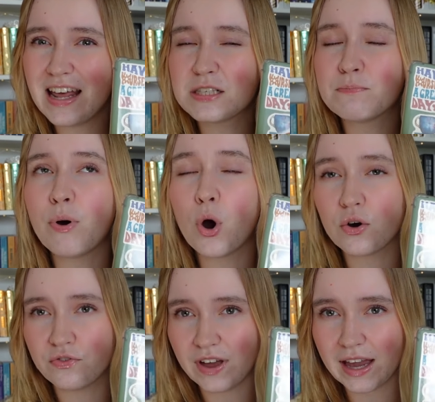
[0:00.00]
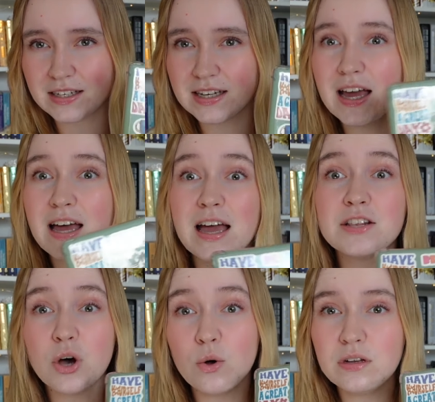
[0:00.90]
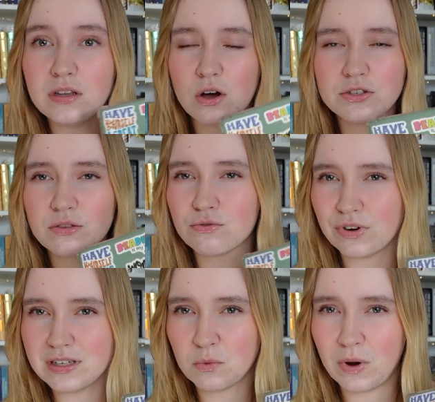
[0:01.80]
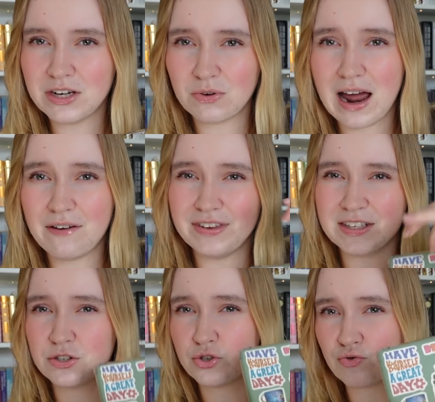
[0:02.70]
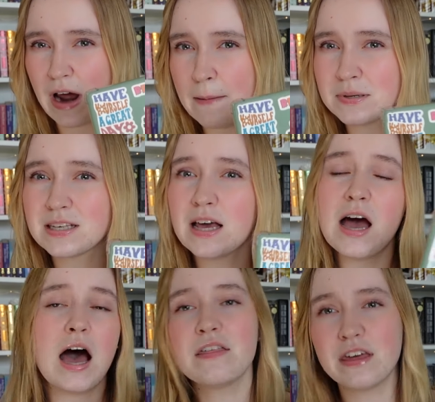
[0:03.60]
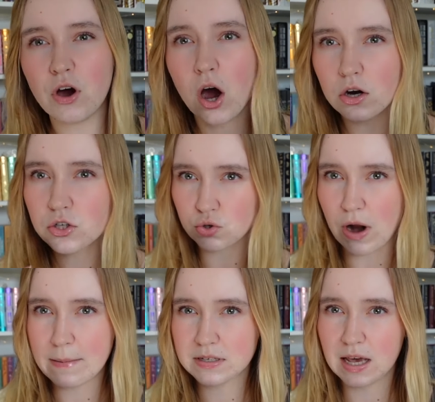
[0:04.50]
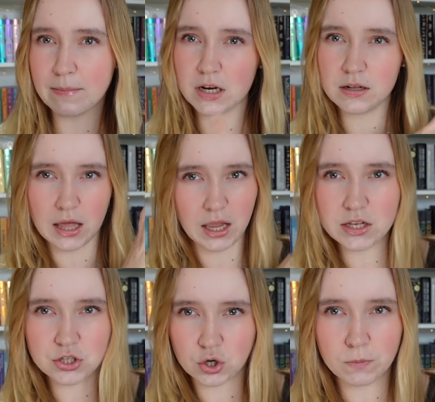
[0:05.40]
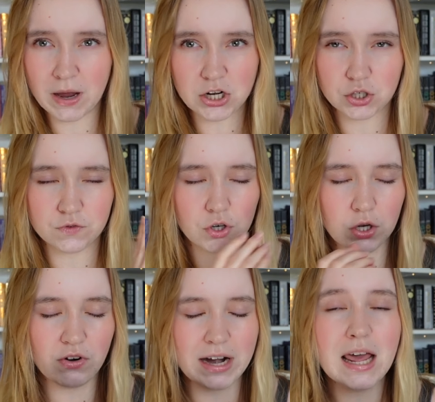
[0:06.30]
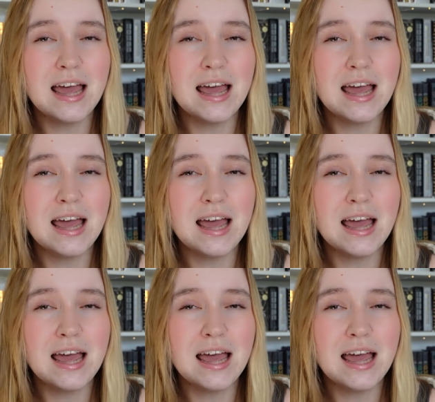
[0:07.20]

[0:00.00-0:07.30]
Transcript: It's perfect. It's also the reason why I don't have these straps. There are straps, I'm gonna like insert pictures for you, right?